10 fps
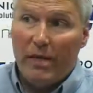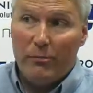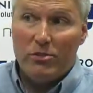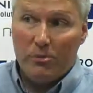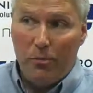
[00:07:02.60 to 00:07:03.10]
They
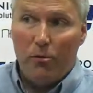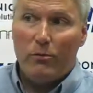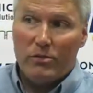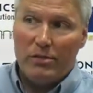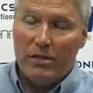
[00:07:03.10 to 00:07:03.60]
would support
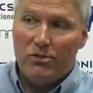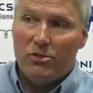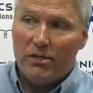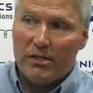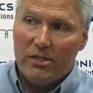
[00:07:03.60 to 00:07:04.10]
with the
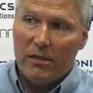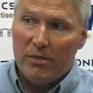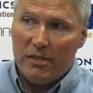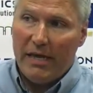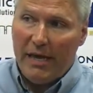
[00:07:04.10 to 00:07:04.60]
engineering team
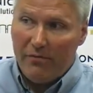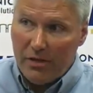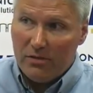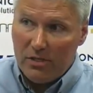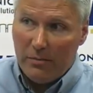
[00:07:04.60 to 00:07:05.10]
that they have
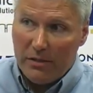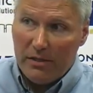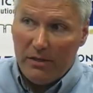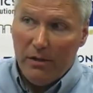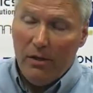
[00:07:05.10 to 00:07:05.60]
here
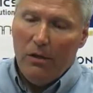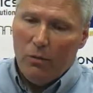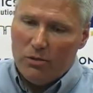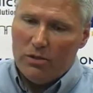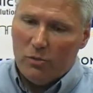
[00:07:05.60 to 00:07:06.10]
typically,
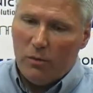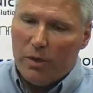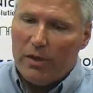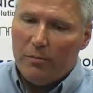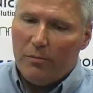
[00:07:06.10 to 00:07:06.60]
which is where
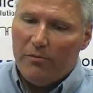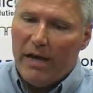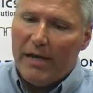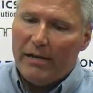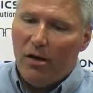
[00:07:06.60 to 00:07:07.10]
we can
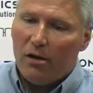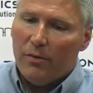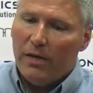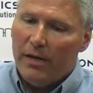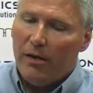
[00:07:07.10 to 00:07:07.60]
provide and
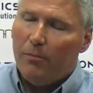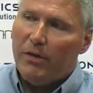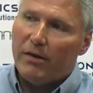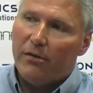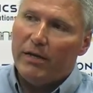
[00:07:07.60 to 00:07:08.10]
augment and help
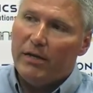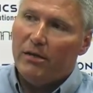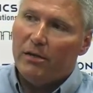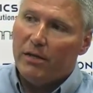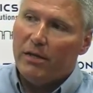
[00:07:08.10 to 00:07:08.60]
that a great
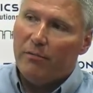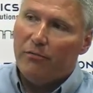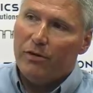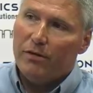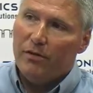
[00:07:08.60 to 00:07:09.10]
deal in the
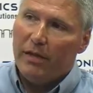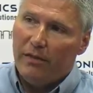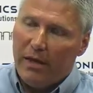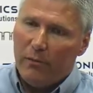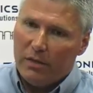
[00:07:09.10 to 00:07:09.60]

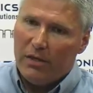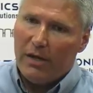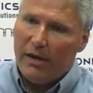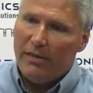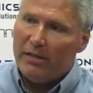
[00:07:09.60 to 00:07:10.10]
upfront. They would
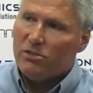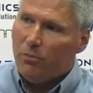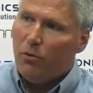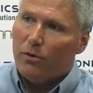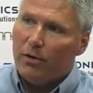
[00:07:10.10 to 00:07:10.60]
carry that
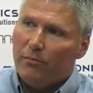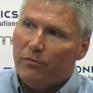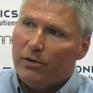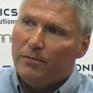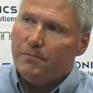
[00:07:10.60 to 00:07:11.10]
support
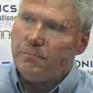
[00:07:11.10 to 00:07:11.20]
upfront.